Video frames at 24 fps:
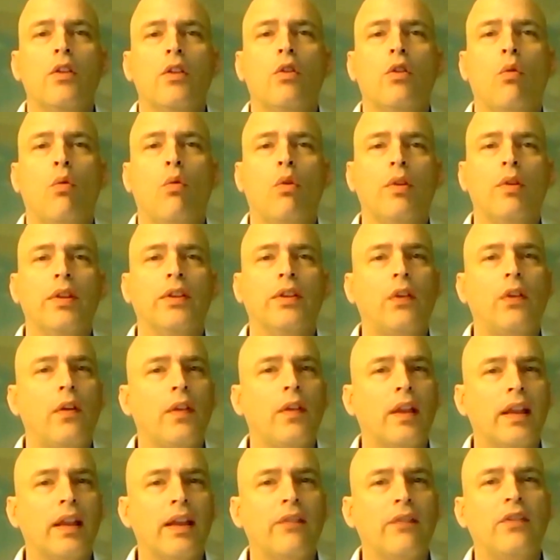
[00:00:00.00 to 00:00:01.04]
the one that's on
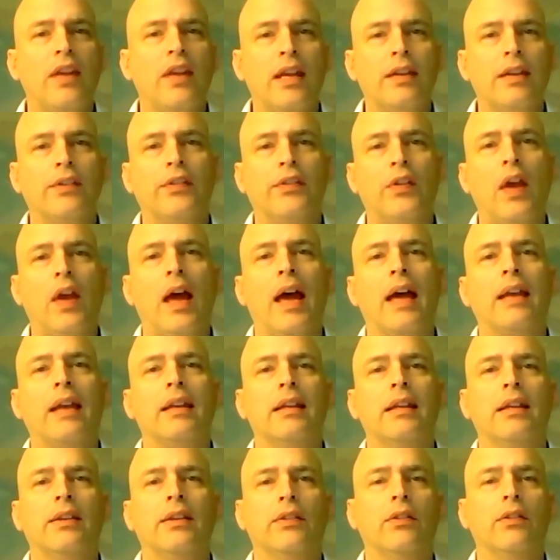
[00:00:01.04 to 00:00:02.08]
the left-hand
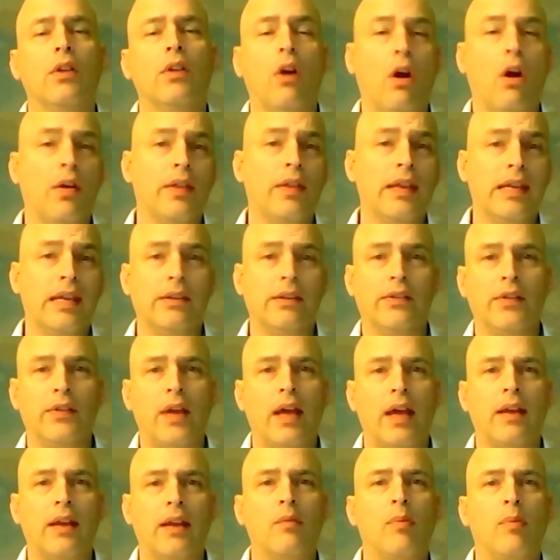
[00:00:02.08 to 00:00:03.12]
side is on the
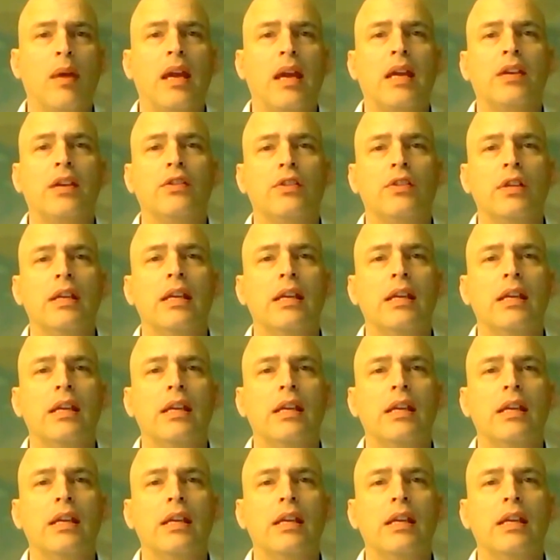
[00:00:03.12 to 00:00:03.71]
inside of the page